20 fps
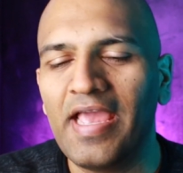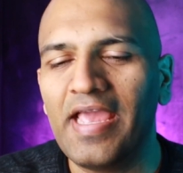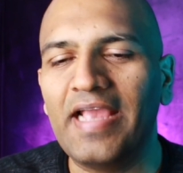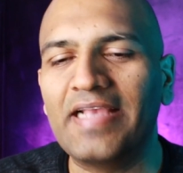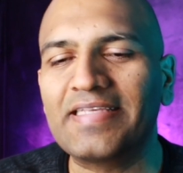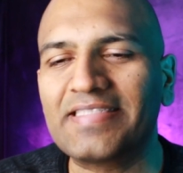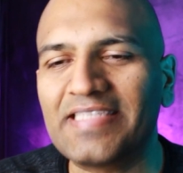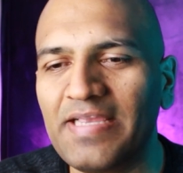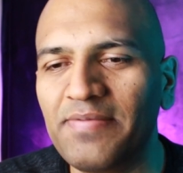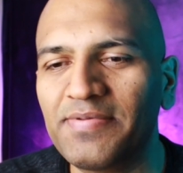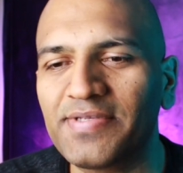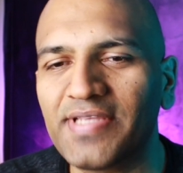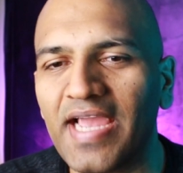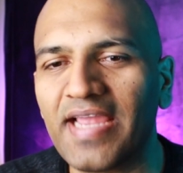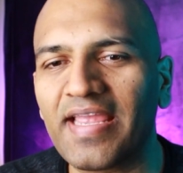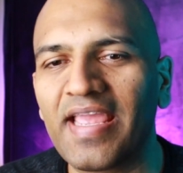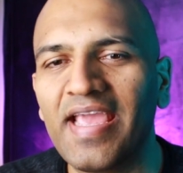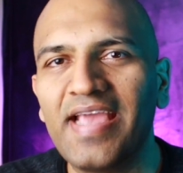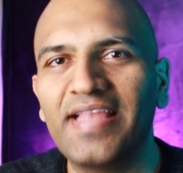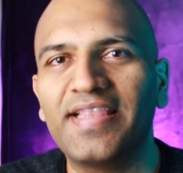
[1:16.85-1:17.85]
It seems
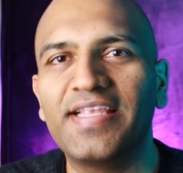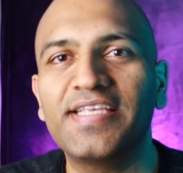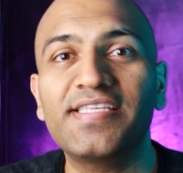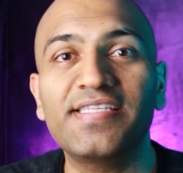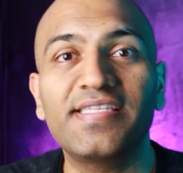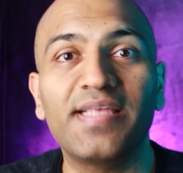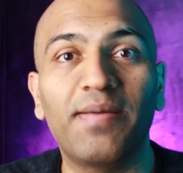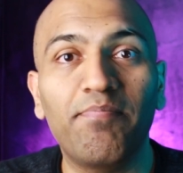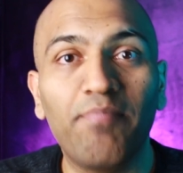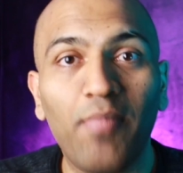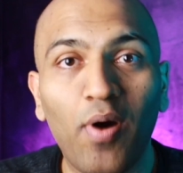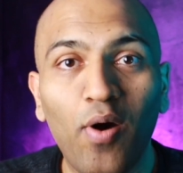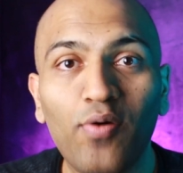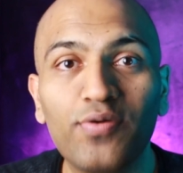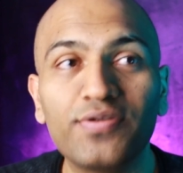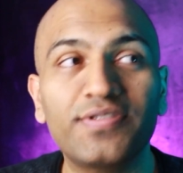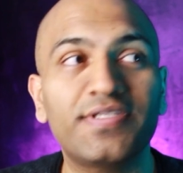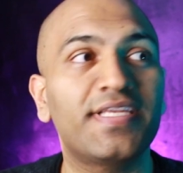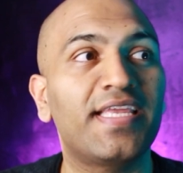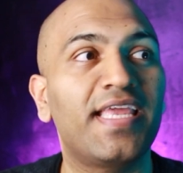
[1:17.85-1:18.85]
like this is the
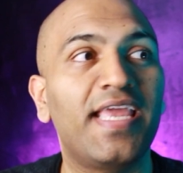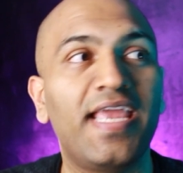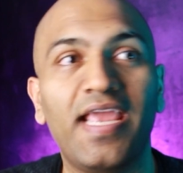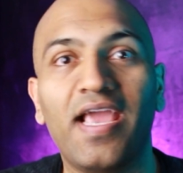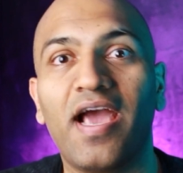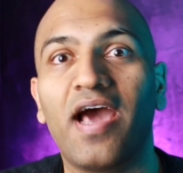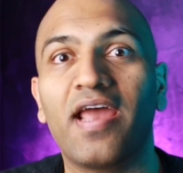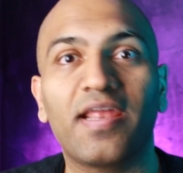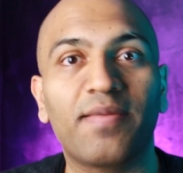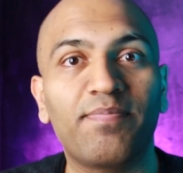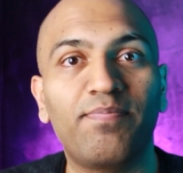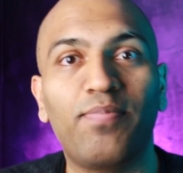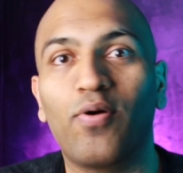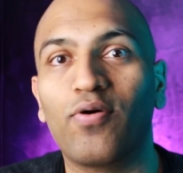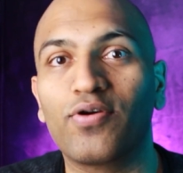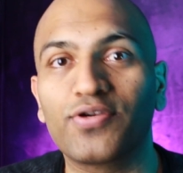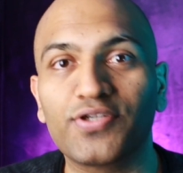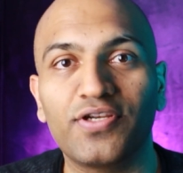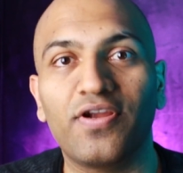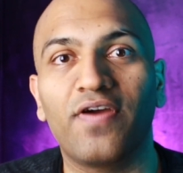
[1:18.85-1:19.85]
most chaotic
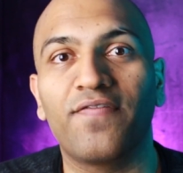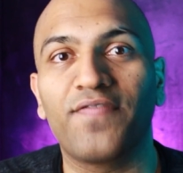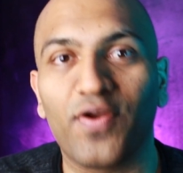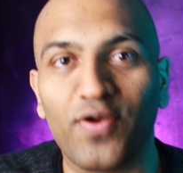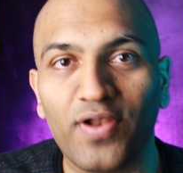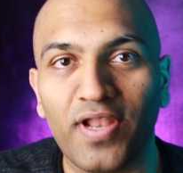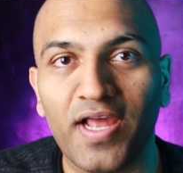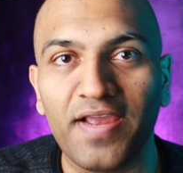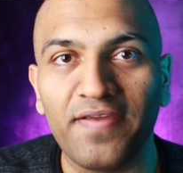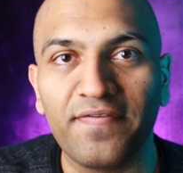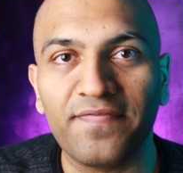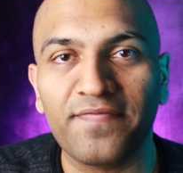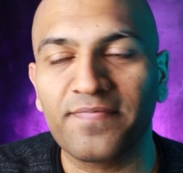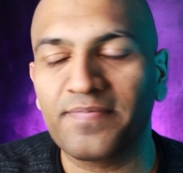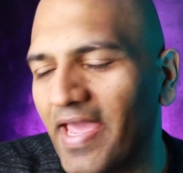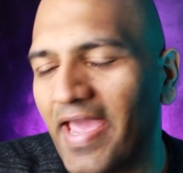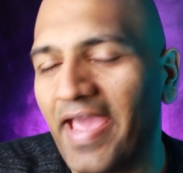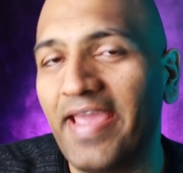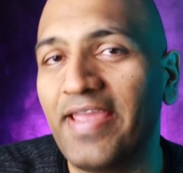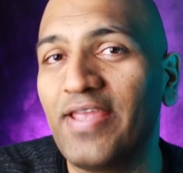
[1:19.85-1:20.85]
portion of your life.
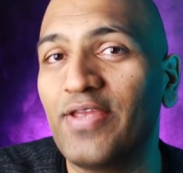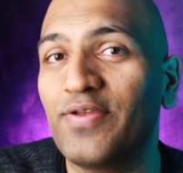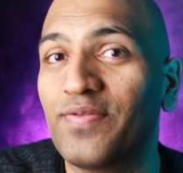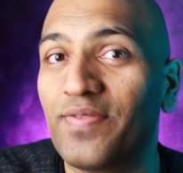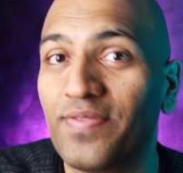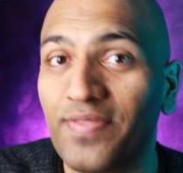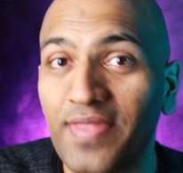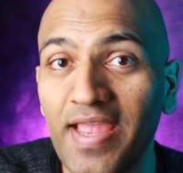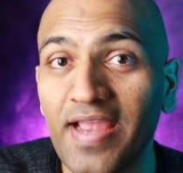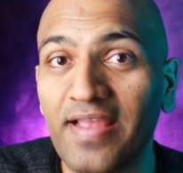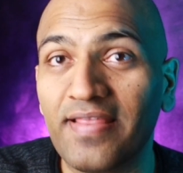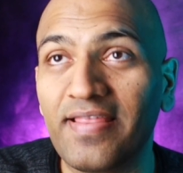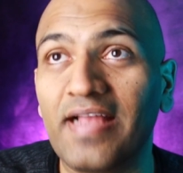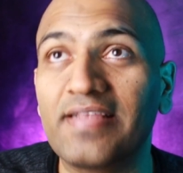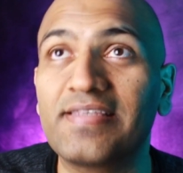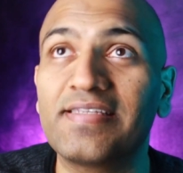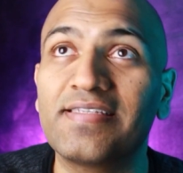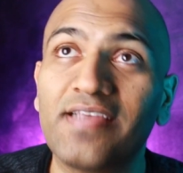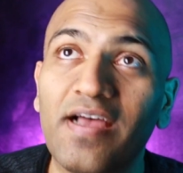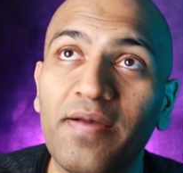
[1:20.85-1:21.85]
And you think
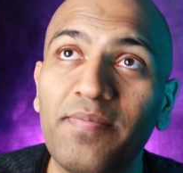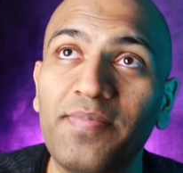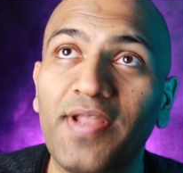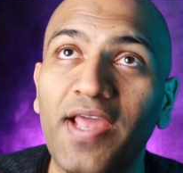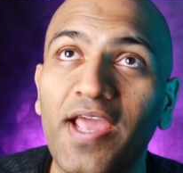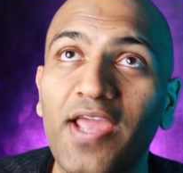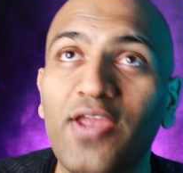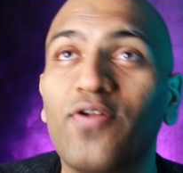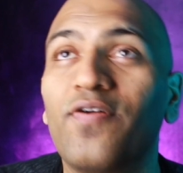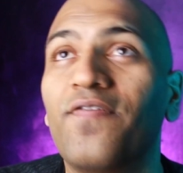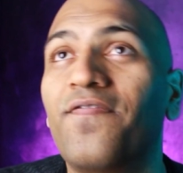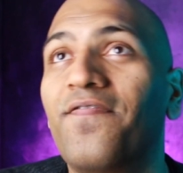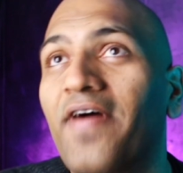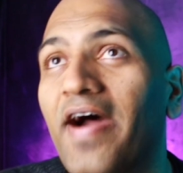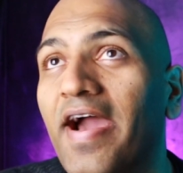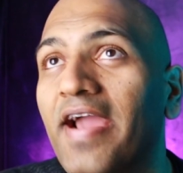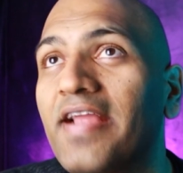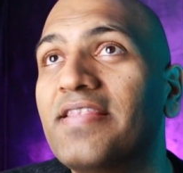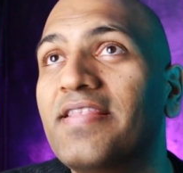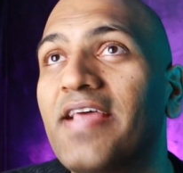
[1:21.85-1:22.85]
that someday you'll
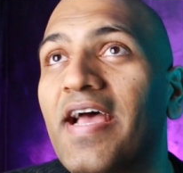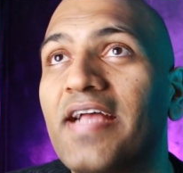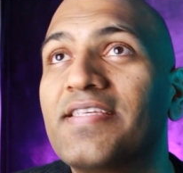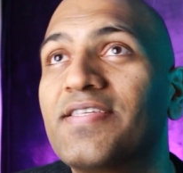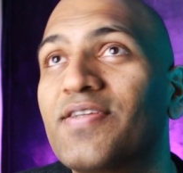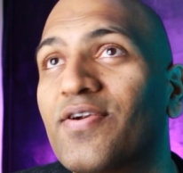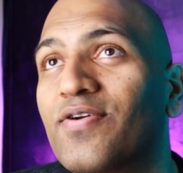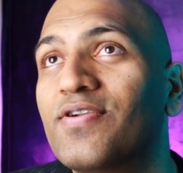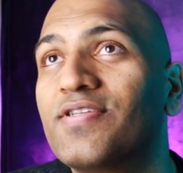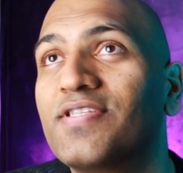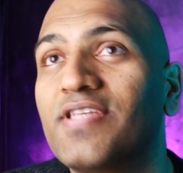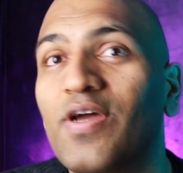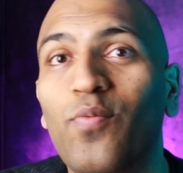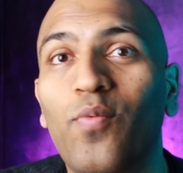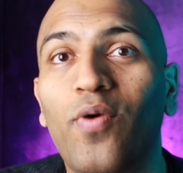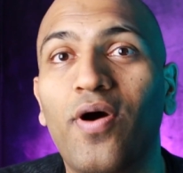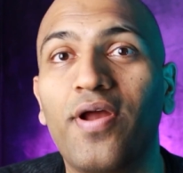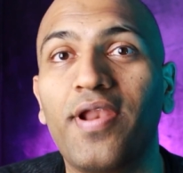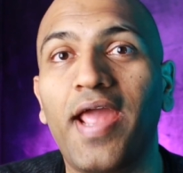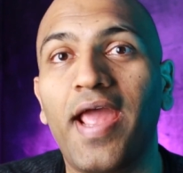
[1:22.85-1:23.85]
find that certain
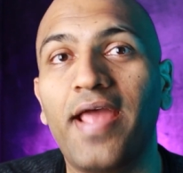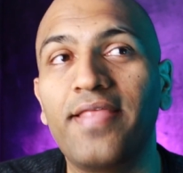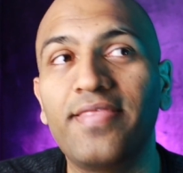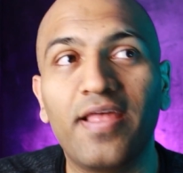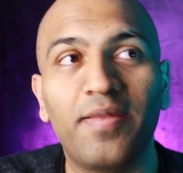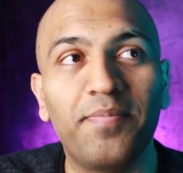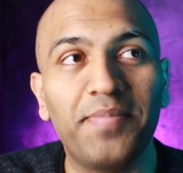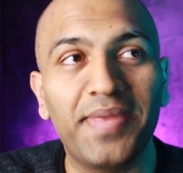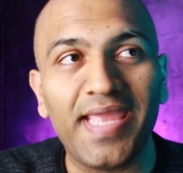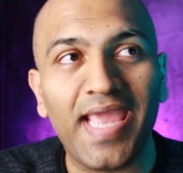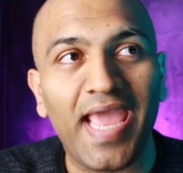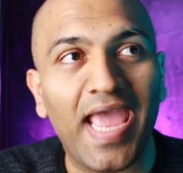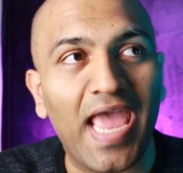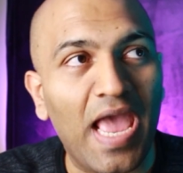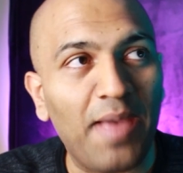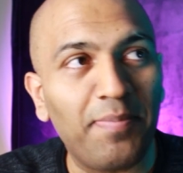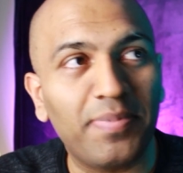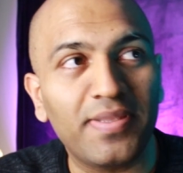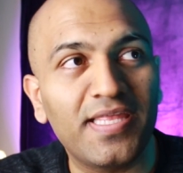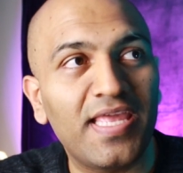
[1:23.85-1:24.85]
someone and then be
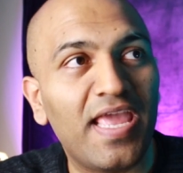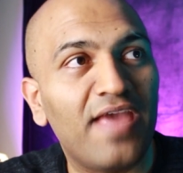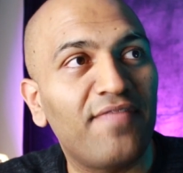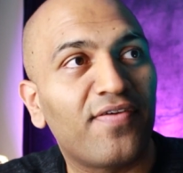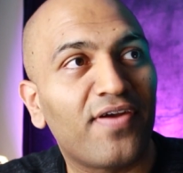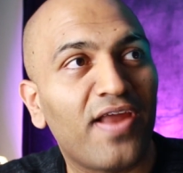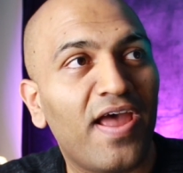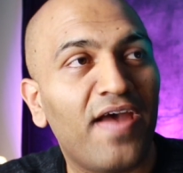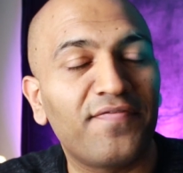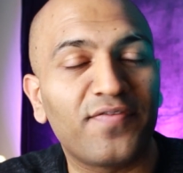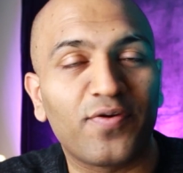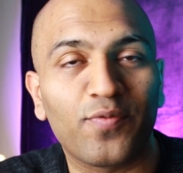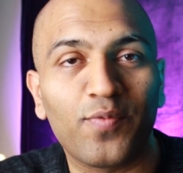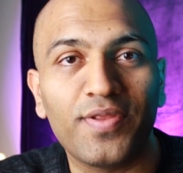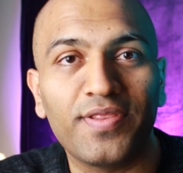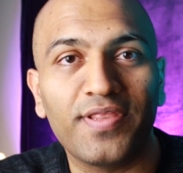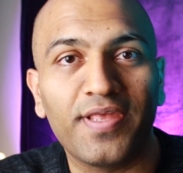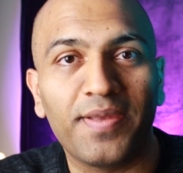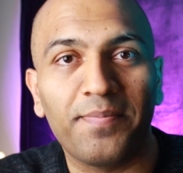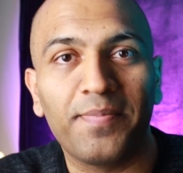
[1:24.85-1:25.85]
happily ever after
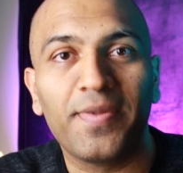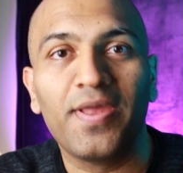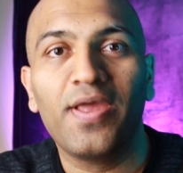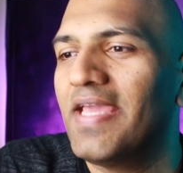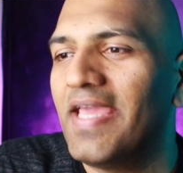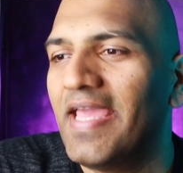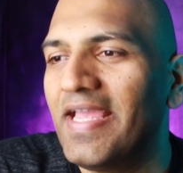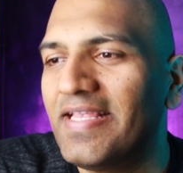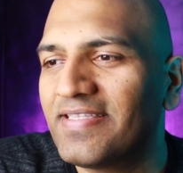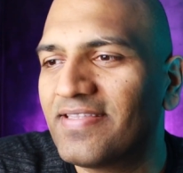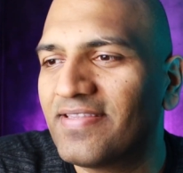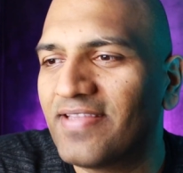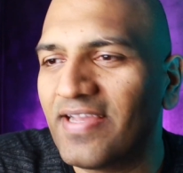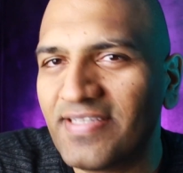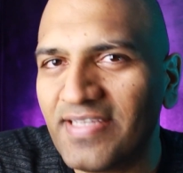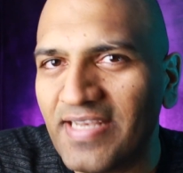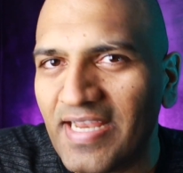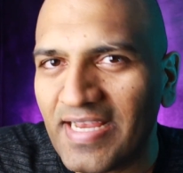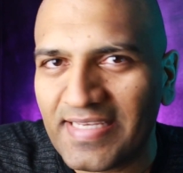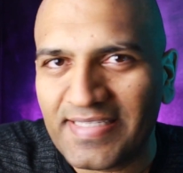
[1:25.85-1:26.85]
with them. It
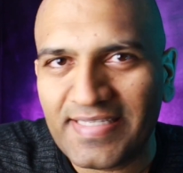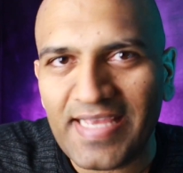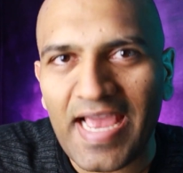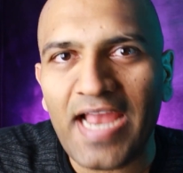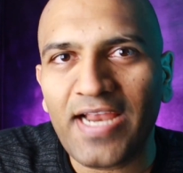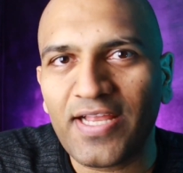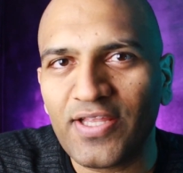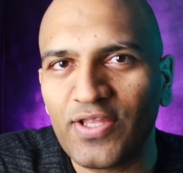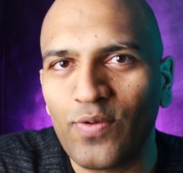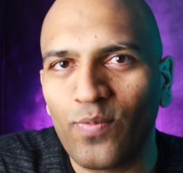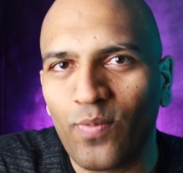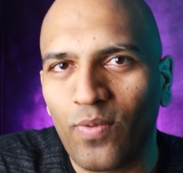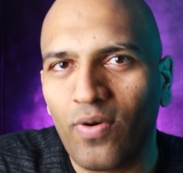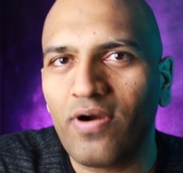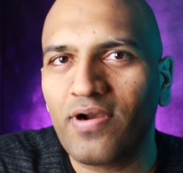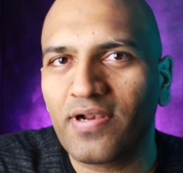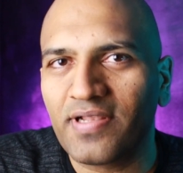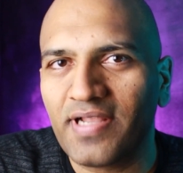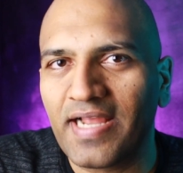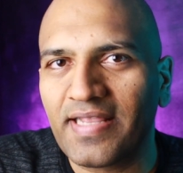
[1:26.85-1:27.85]
doesn't exactly
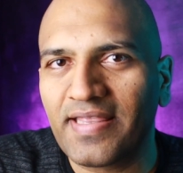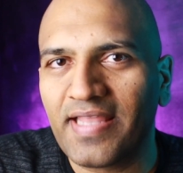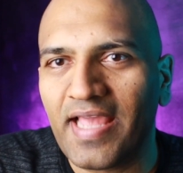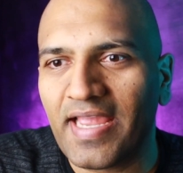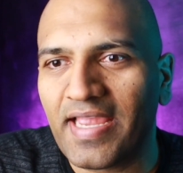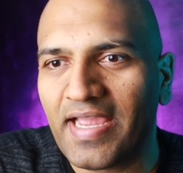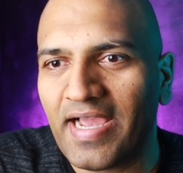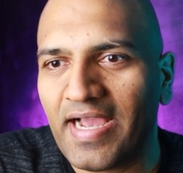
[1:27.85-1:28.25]
work like that,